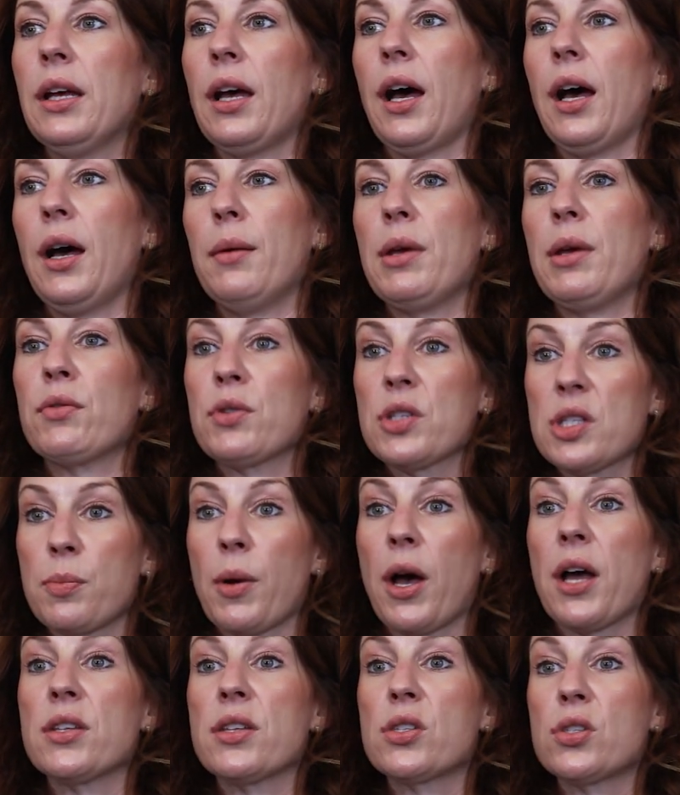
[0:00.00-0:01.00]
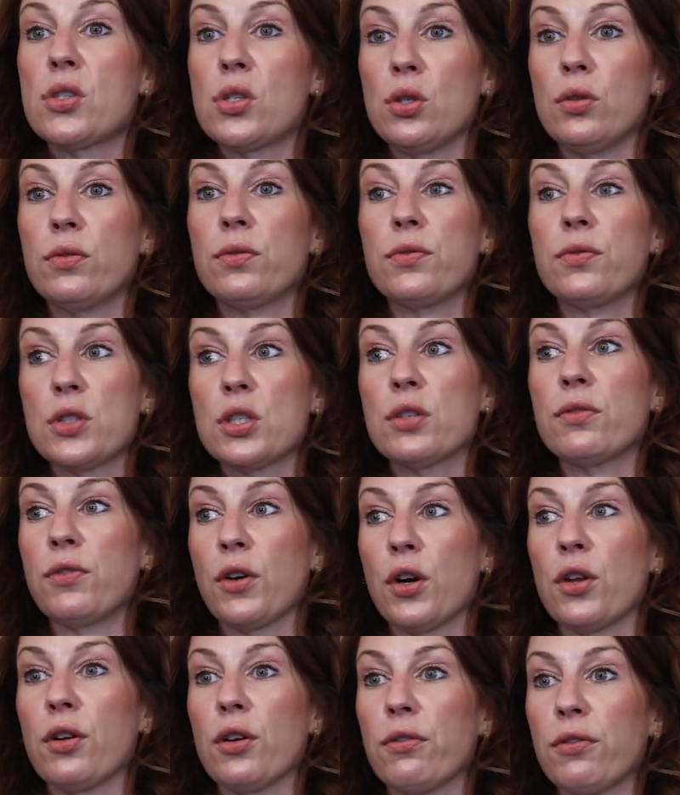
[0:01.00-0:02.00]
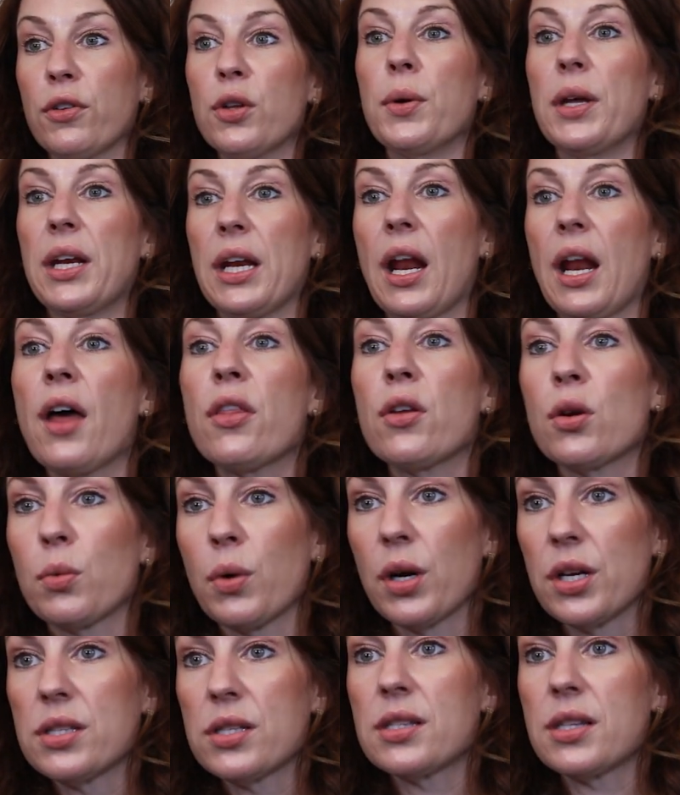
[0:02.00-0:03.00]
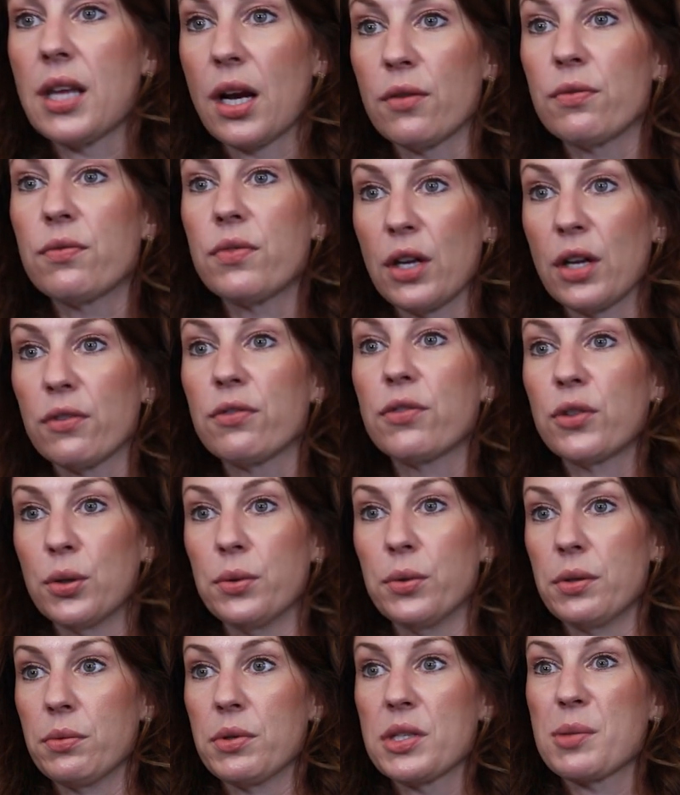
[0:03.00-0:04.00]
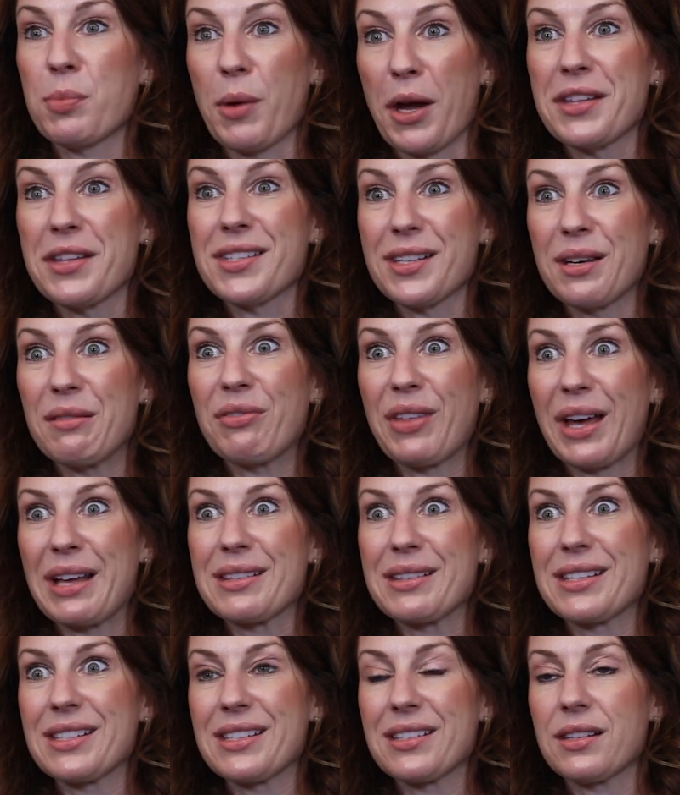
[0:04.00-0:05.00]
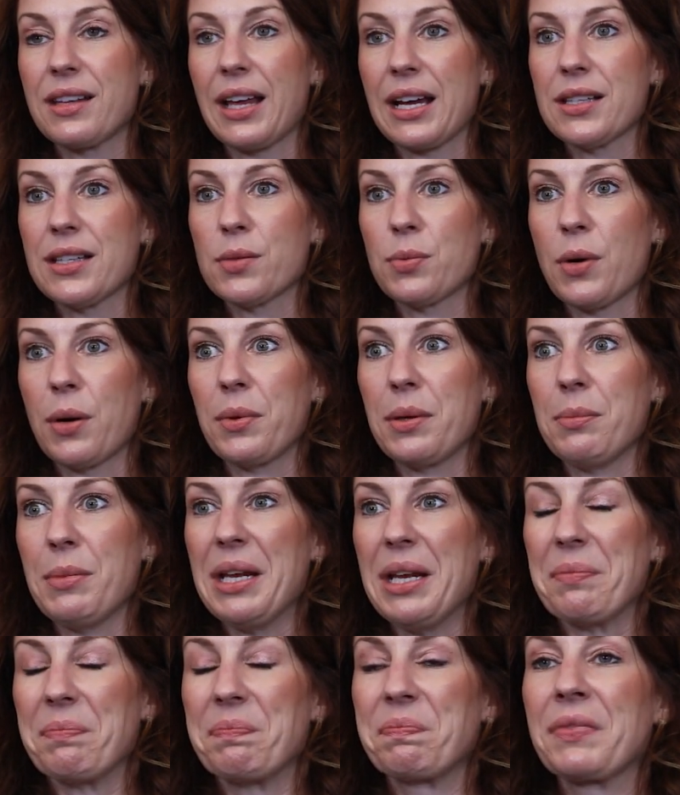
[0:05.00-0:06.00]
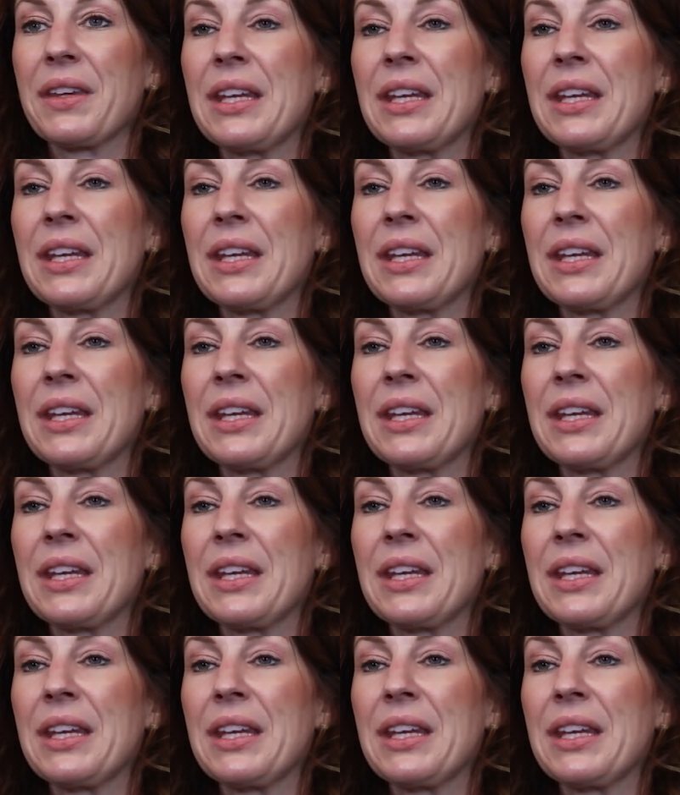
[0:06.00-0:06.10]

in response to further fluid. In other words, they're fluid responsive. That's what we mean.